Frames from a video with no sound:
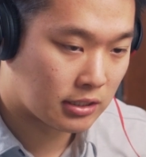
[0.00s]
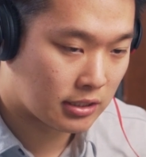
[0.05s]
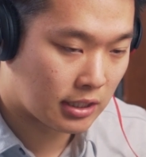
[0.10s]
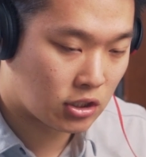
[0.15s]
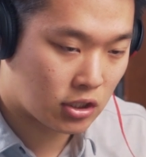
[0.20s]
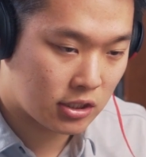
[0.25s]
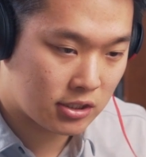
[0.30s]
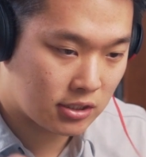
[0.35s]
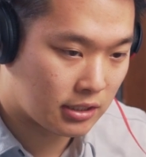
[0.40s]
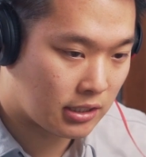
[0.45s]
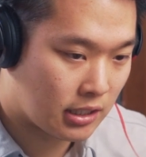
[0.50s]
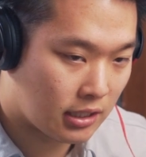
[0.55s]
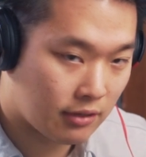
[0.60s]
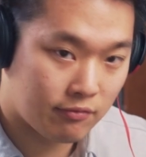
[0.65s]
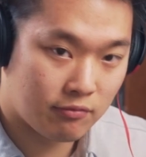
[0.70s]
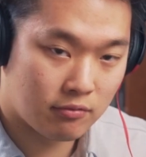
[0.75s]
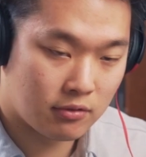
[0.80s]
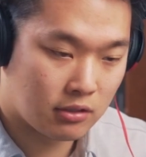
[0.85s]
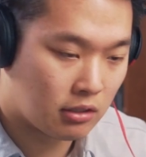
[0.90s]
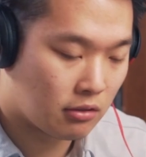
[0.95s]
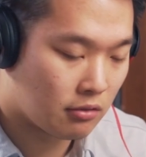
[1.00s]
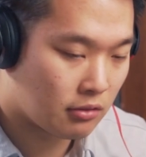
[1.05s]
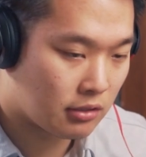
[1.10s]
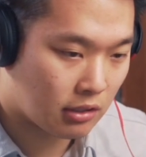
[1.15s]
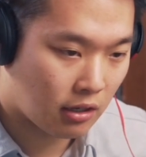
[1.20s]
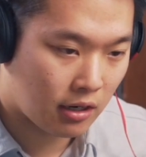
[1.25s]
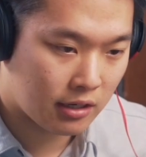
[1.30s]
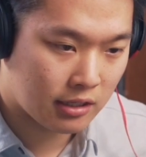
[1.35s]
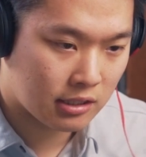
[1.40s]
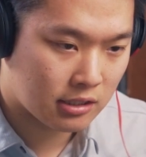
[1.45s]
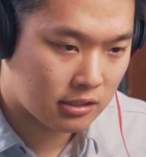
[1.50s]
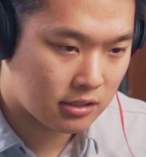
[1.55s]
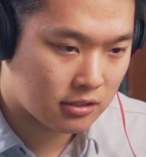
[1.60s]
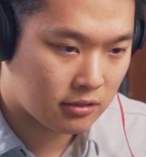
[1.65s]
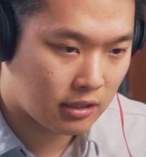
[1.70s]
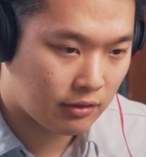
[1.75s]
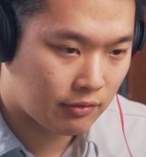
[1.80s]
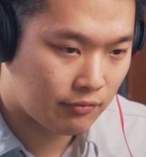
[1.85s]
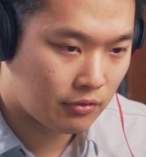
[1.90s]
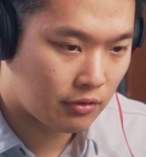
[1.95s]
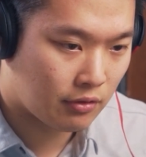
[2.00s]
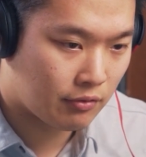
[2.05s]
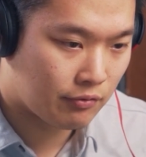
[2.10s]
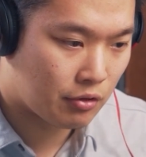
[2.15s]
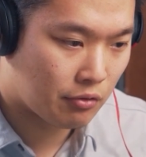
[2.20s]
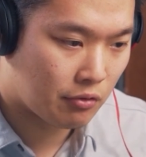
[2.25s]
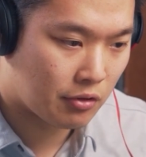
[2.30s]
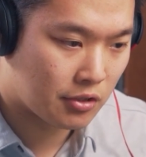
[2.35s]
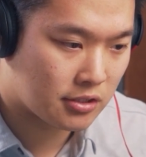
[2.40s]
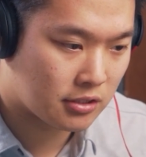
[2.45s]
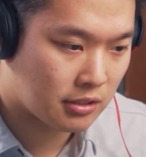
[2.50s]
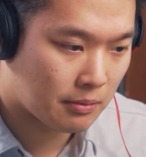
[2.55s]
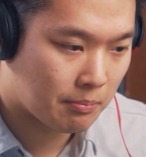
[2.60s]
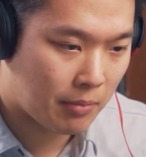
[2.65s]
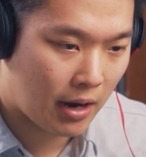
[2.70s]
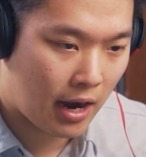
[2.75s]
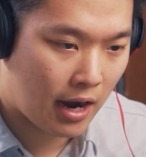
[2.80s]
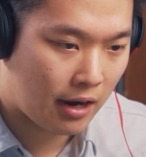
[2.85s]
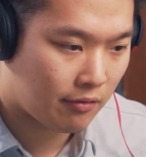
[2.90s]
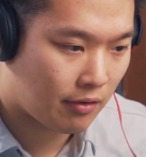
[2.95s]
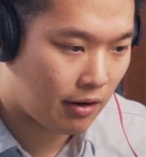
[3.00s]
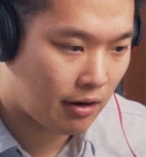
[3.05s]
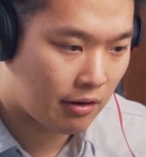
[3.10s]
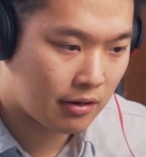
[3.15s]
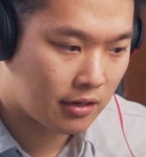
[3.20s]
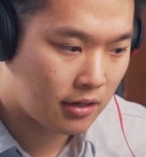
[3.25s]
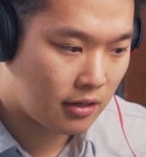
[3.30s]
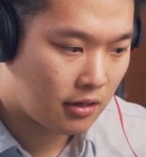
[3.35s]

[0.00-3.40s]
And just to give the audience and viewers some background,